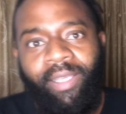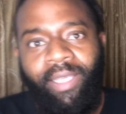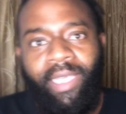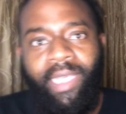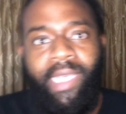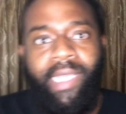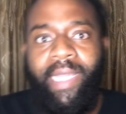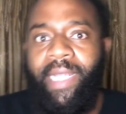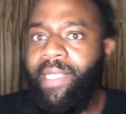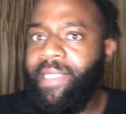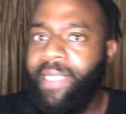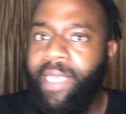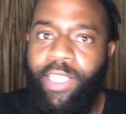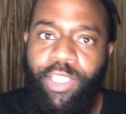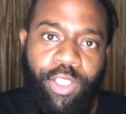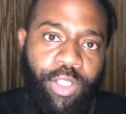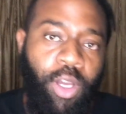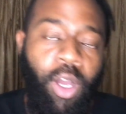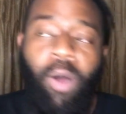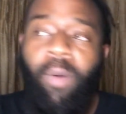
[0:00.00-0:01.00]
he then says to
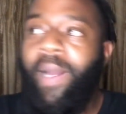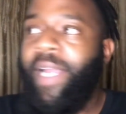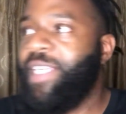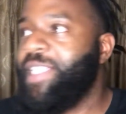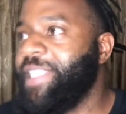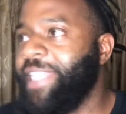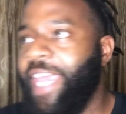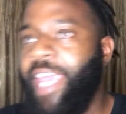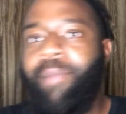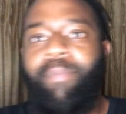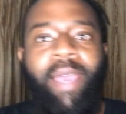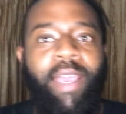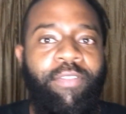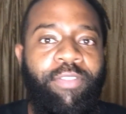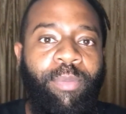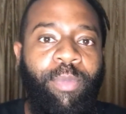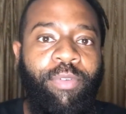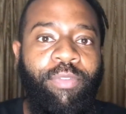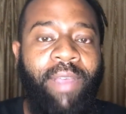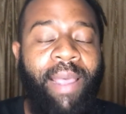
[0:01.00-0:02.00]
you, "Oh, I just came back
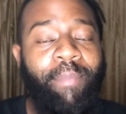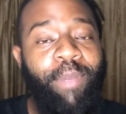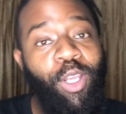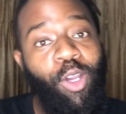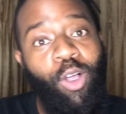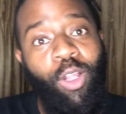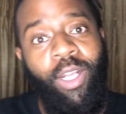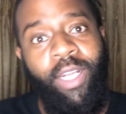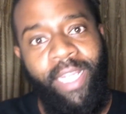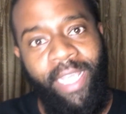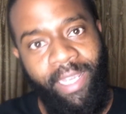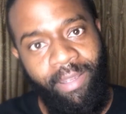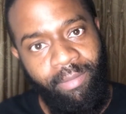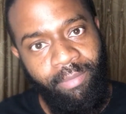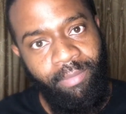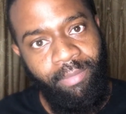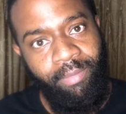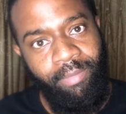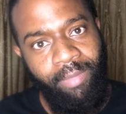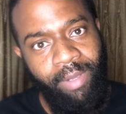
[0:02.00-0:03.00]
from a family holiday
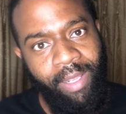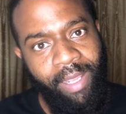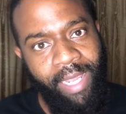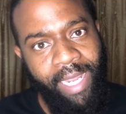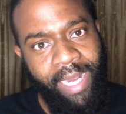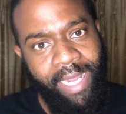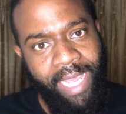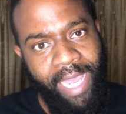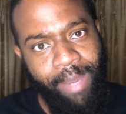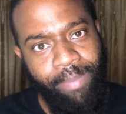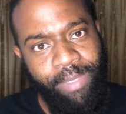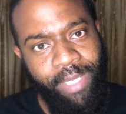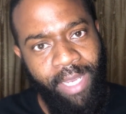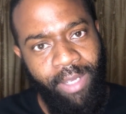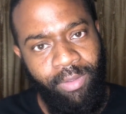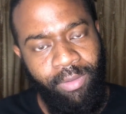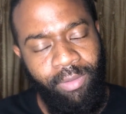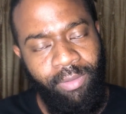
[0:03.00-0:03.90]
in Cape Town."